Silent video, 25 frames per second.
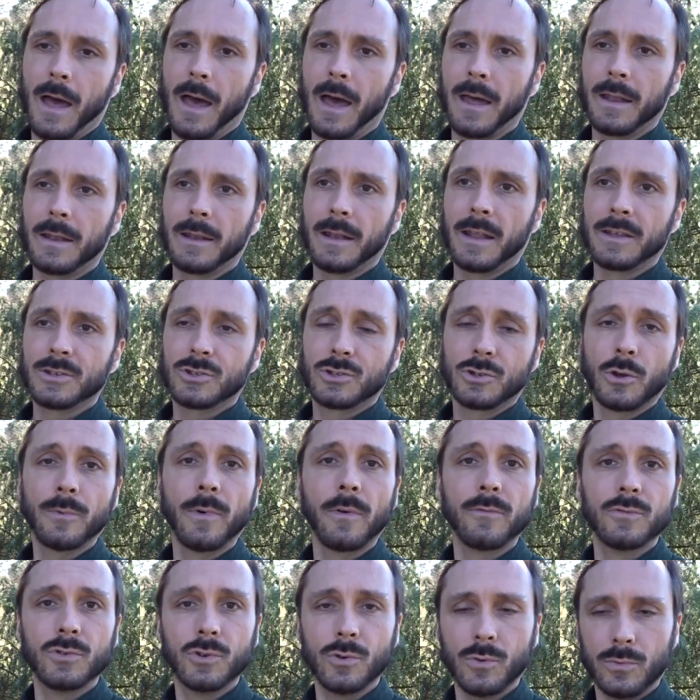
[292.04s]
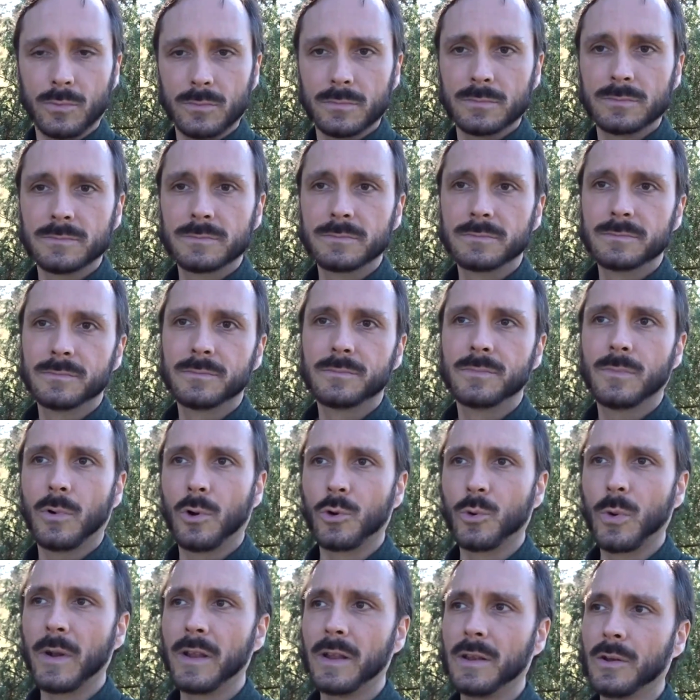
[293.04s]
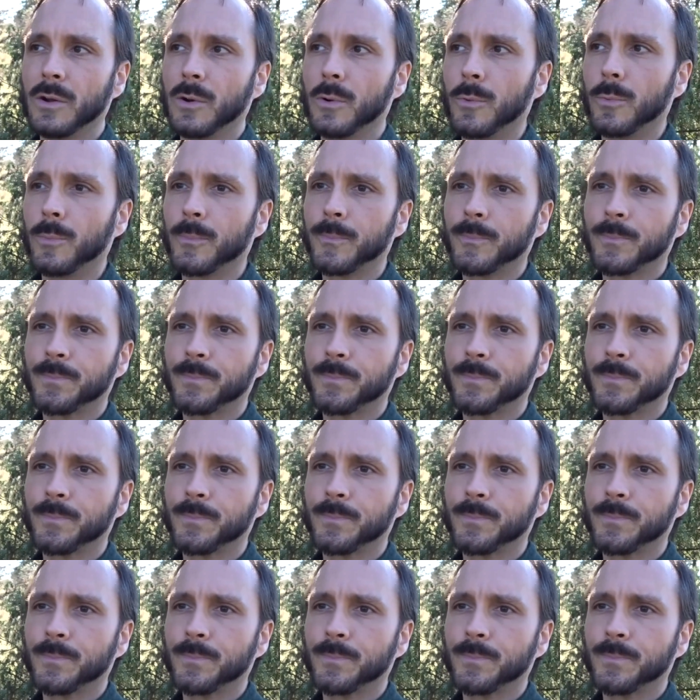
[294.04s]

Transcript: And as some of you already know,